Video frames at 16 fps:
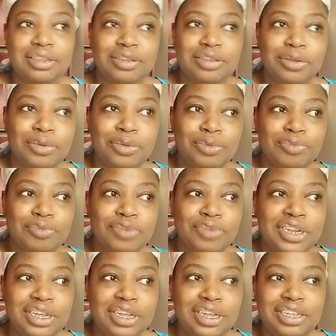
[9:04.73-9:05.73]
so
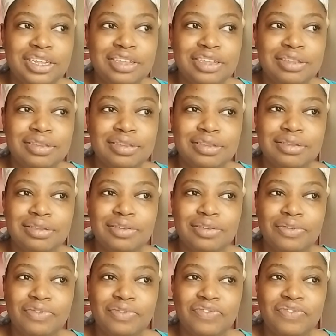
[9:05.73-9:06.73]
Ria is
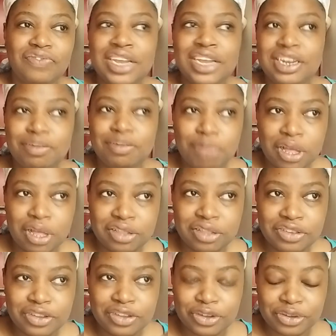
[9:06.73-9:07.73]
fighting
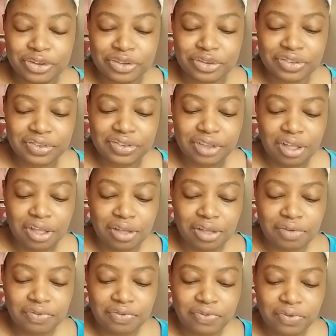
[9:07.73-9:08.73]
monsters
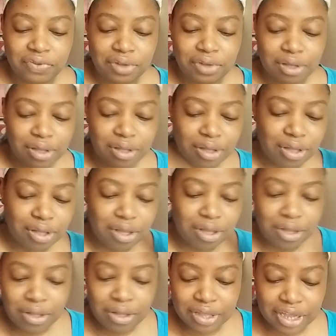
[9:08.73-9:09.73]
of
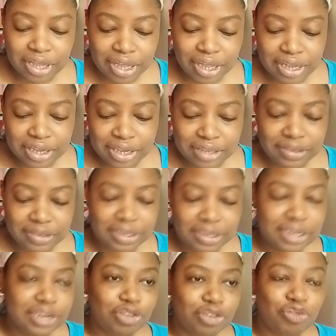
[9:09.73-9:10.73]
all kinds,
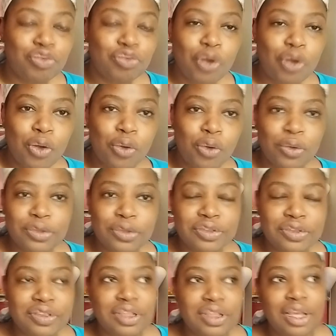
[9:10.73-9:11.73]
like
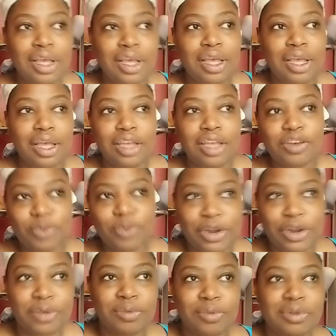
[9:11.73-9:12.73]
trolls and
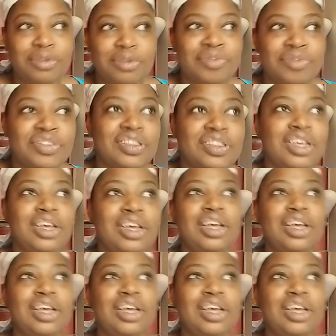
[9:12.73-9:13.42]
werewolves,